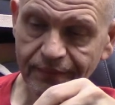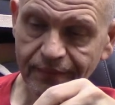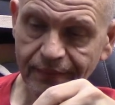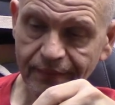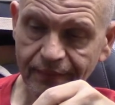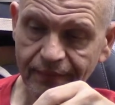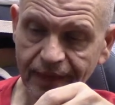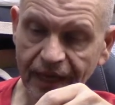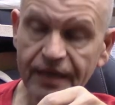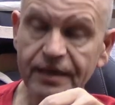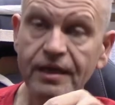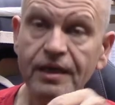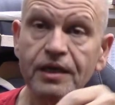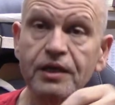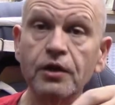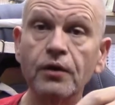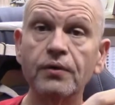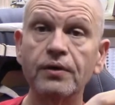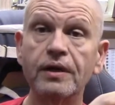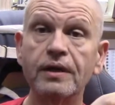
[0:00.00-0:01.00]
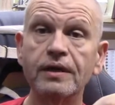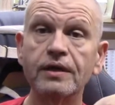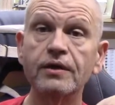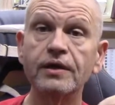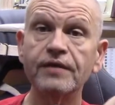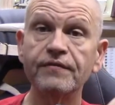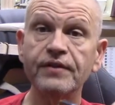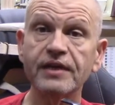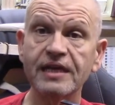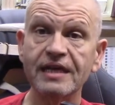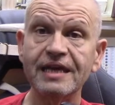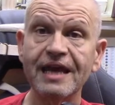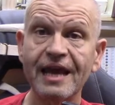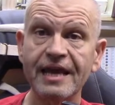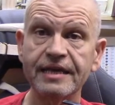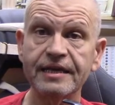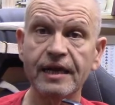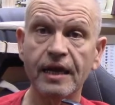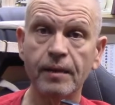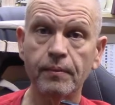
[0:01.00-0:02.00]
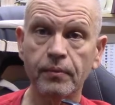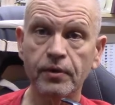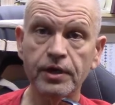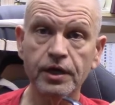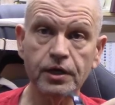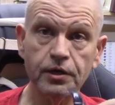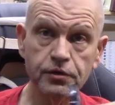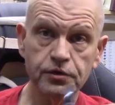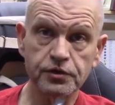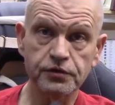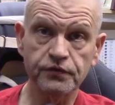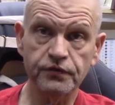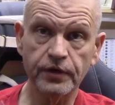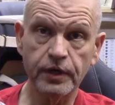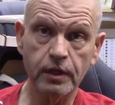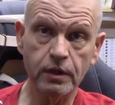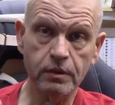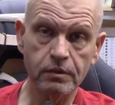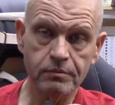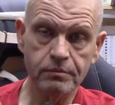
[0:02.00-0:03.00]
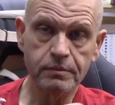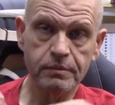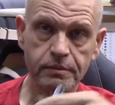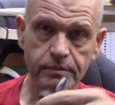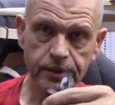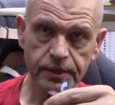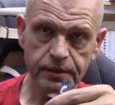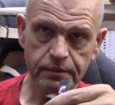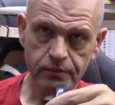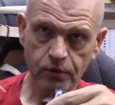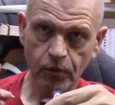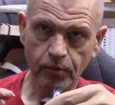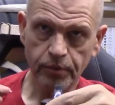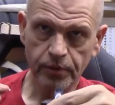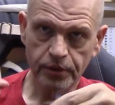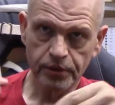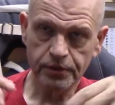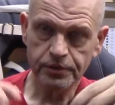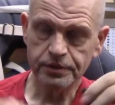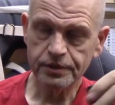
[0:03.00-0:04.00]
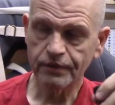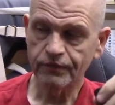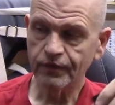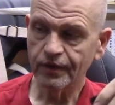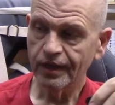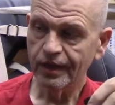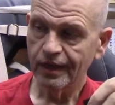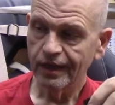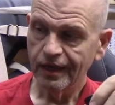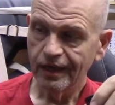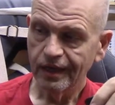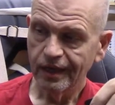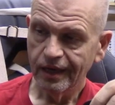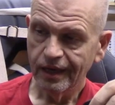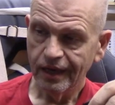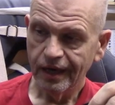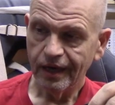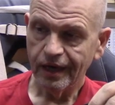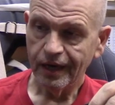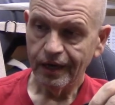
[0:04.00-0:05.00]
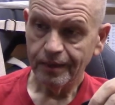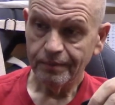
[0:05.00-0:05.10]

and you don't you don't even need a tamper. You can use your finger, but don't burn yourself. Uh,